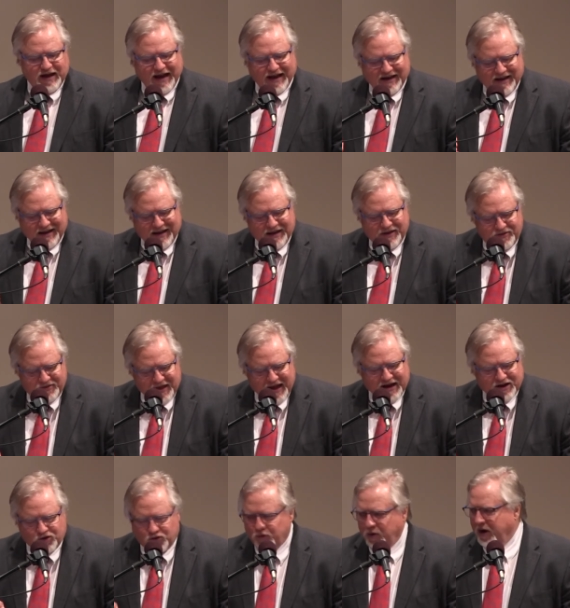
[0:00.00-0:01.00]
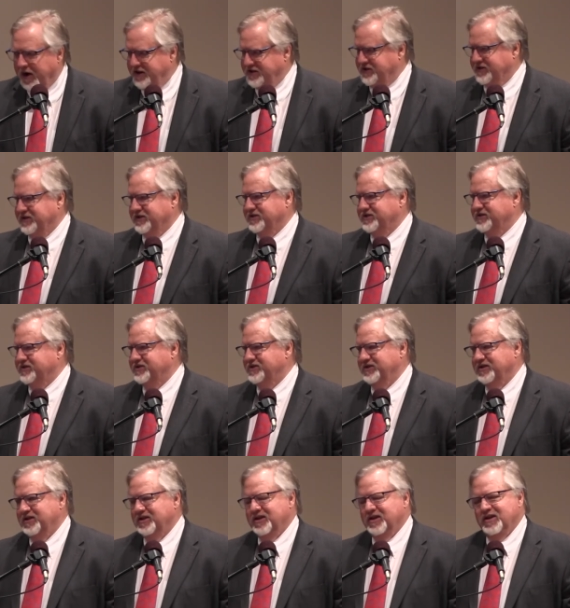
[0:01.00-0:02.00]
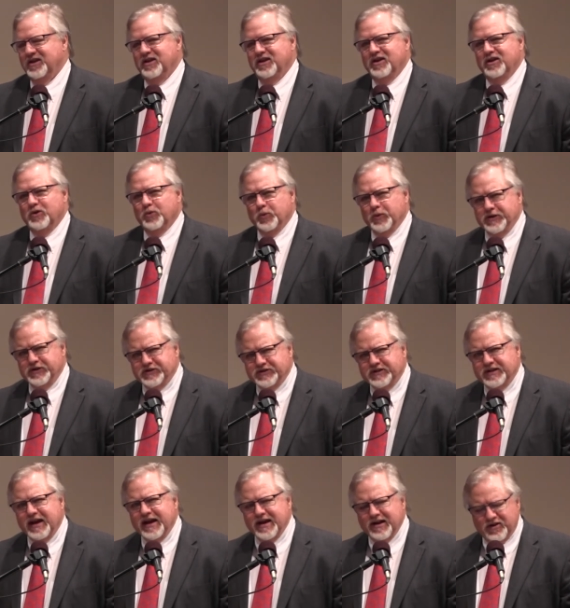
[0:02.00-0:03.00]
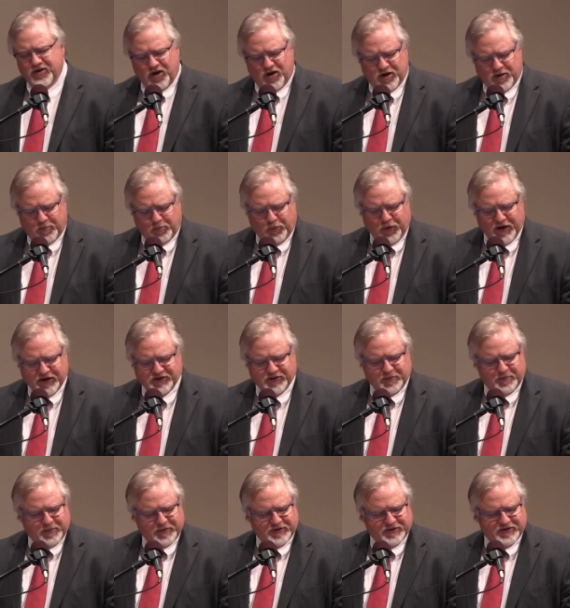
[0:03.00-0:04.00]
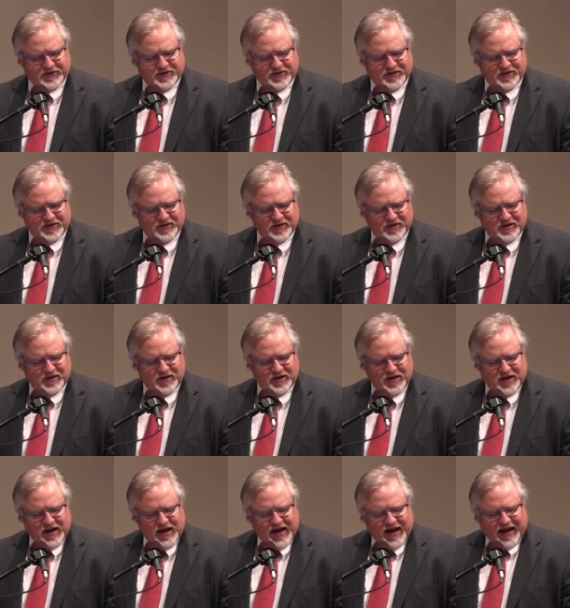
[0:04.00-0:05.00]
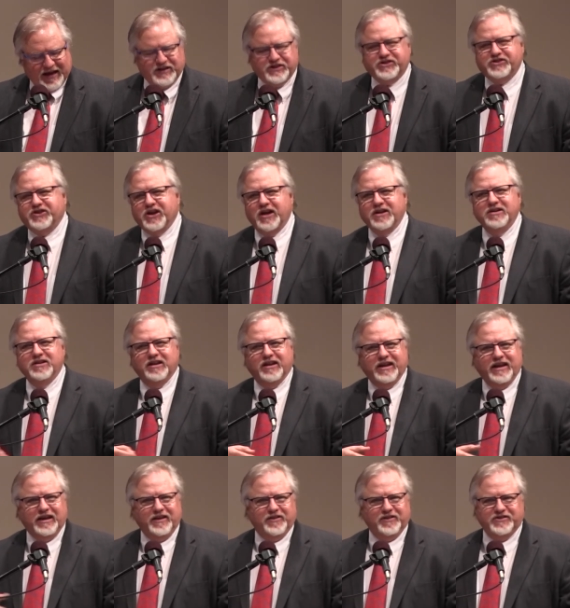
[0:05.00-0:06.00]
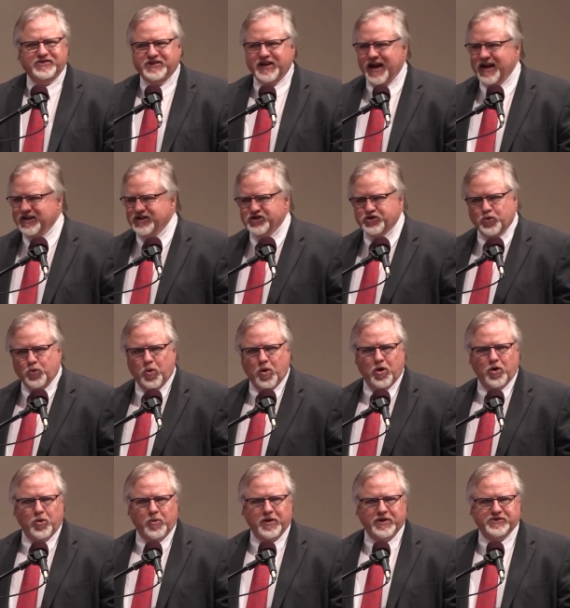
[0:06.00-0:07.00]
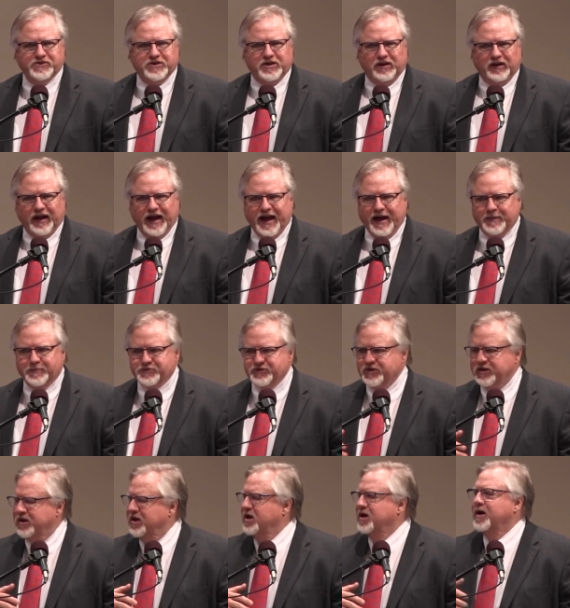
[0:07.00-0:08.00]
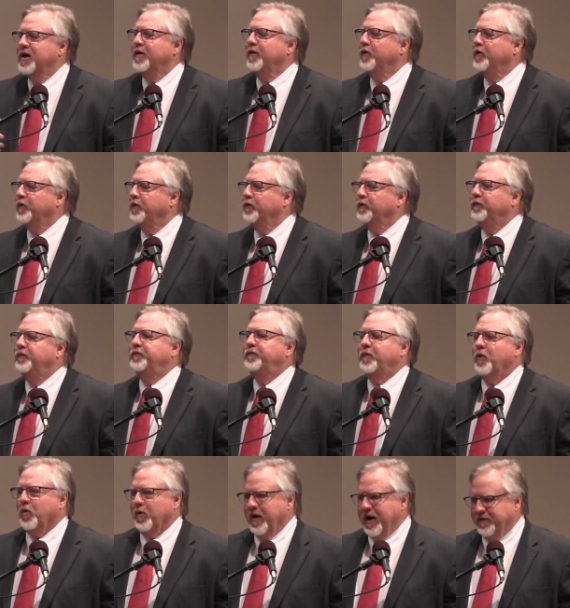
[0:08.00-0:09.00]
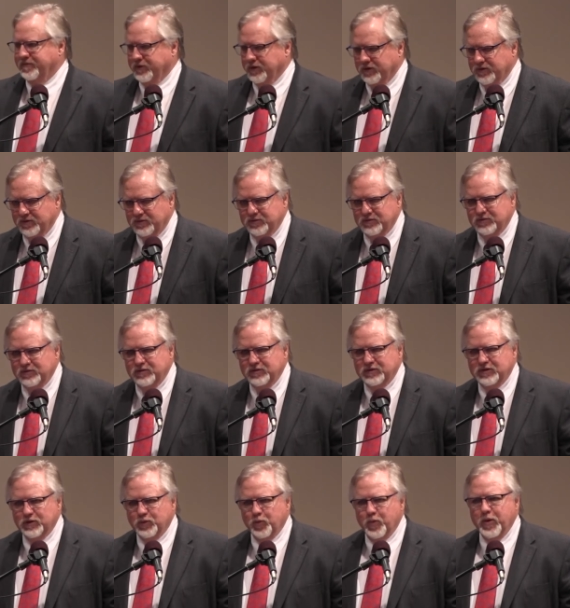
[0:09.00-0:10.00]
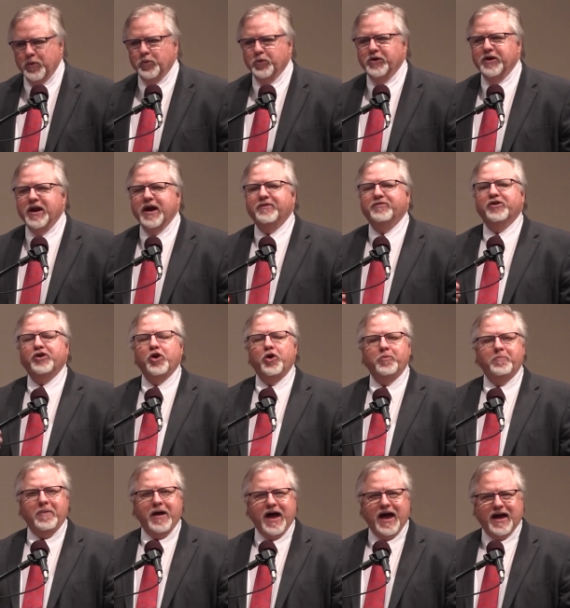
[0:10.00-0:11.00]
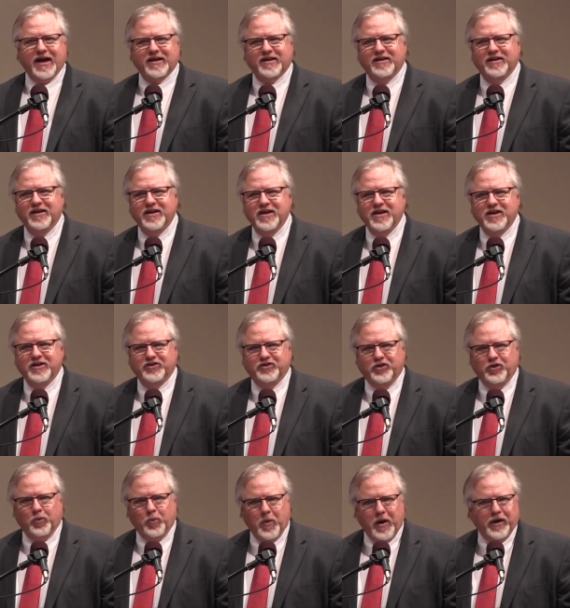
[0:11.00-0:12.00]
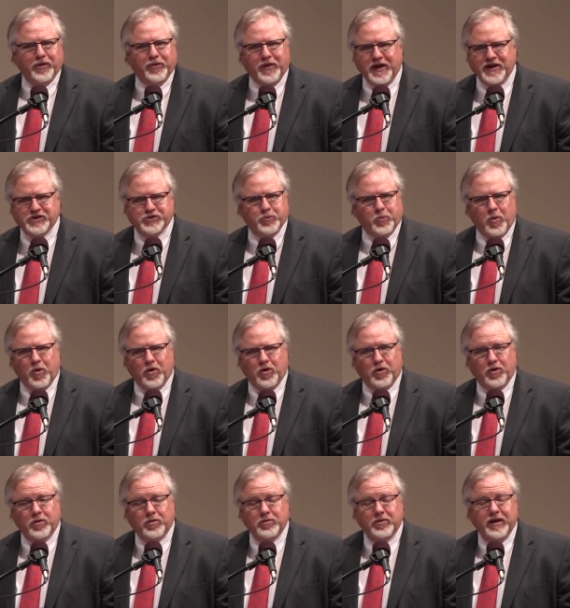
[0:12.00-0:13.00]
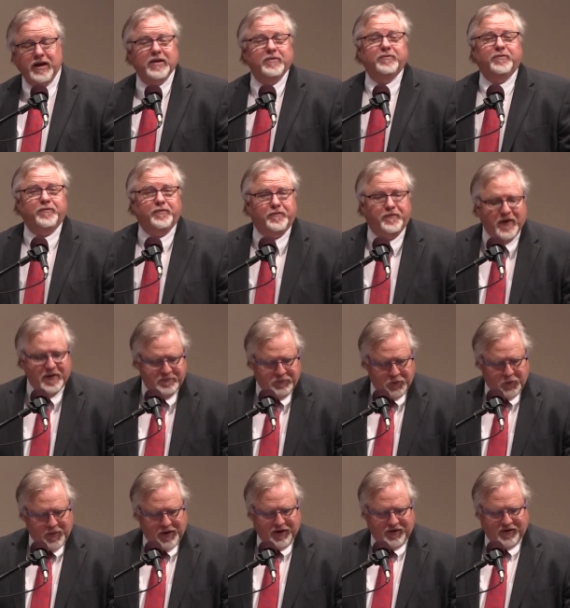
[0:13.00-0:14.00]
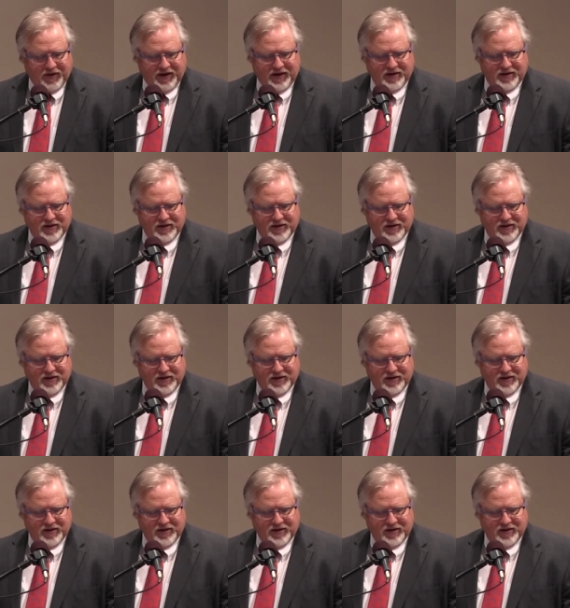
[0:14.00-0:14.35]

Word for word: And in that crisis, we stand on a precipice. And suddenly, the status quo has collapsed forever. We will never go back to the way things were in February